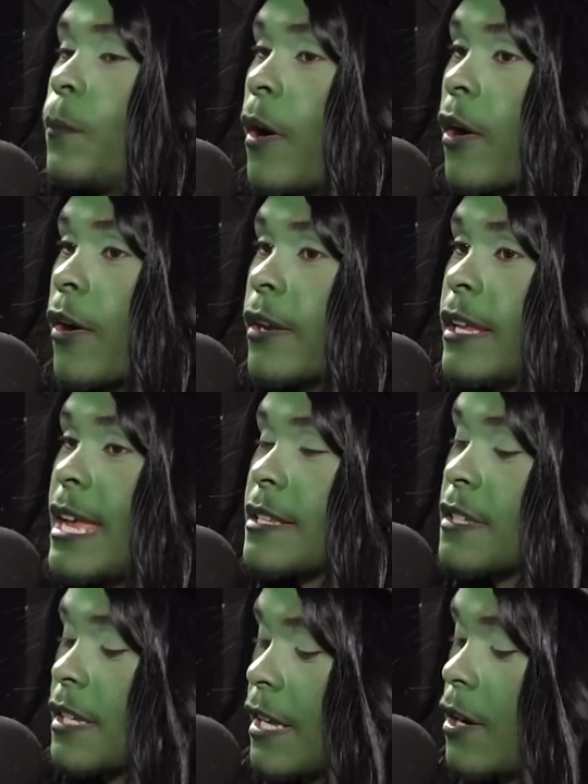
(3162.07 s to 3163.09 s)
part he has
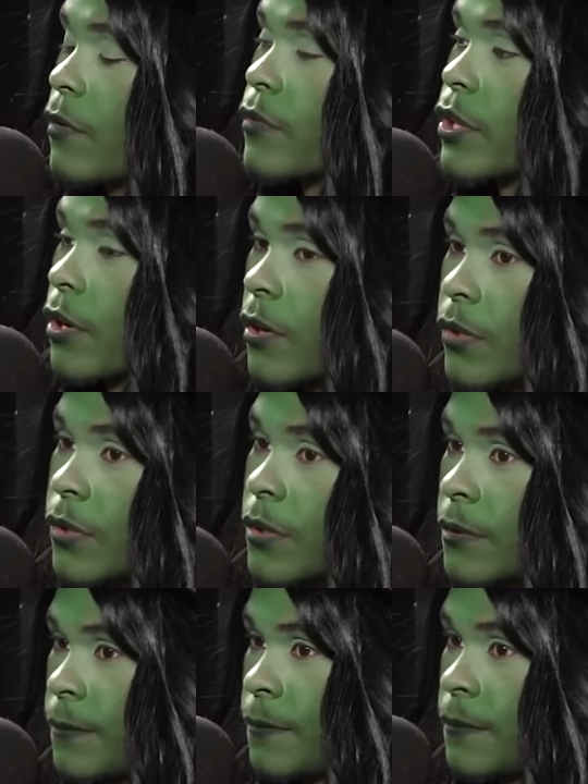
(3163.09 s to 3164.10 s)
to get over the
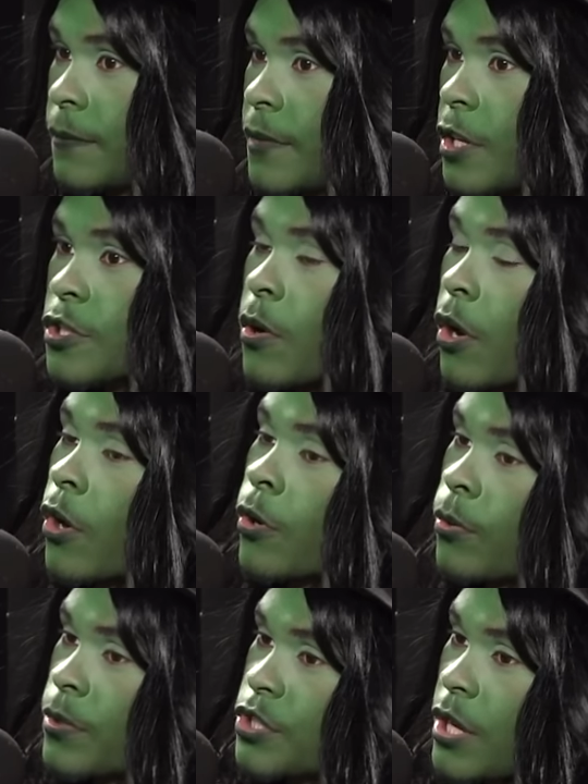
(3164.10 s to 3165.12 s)
hurdle. Mm. There's no mm.
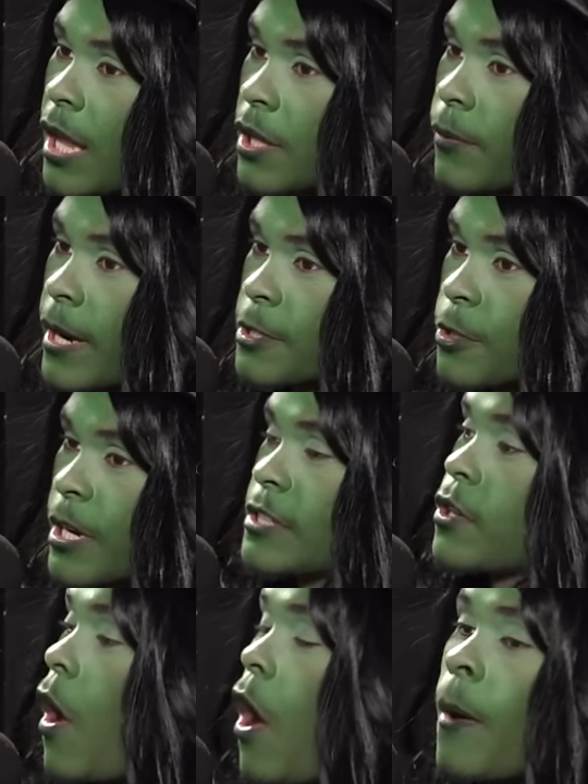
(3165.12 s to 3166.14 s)
hurdle with Jolly Rancher.
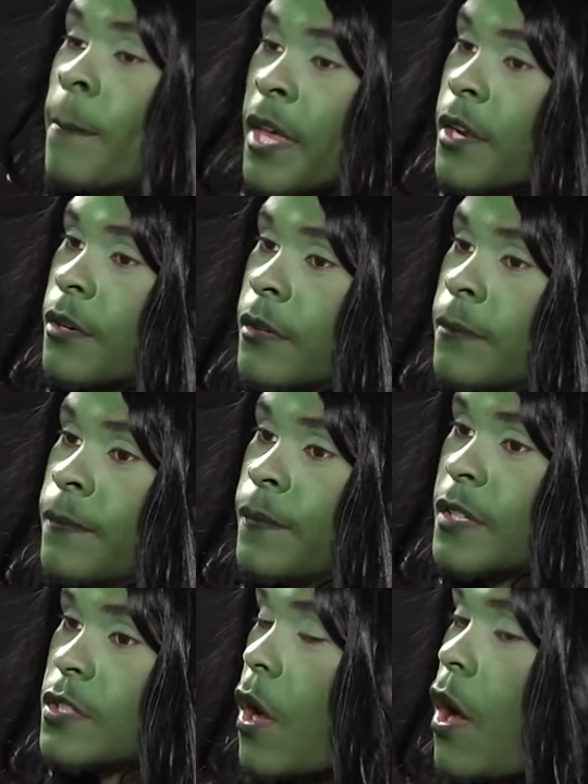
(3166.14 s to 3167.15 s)
It's, it's all, all, middle. Good.
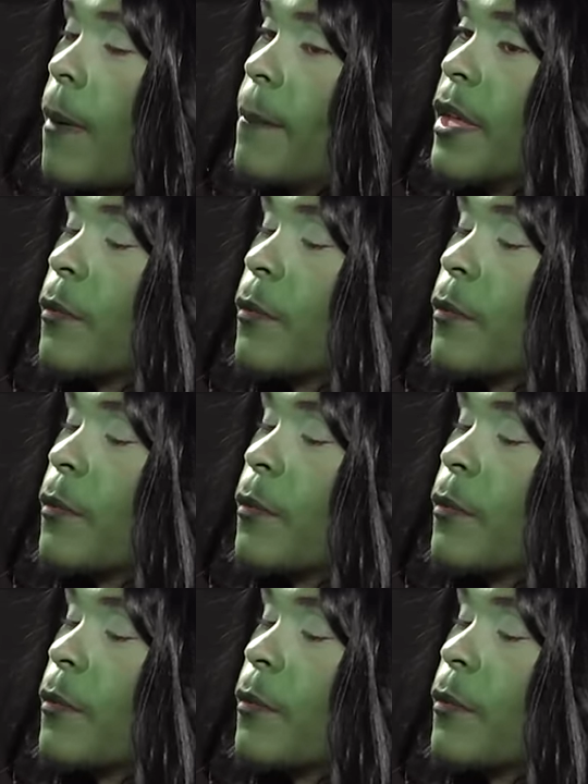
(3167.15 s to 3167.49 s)
It's yeah. all mid.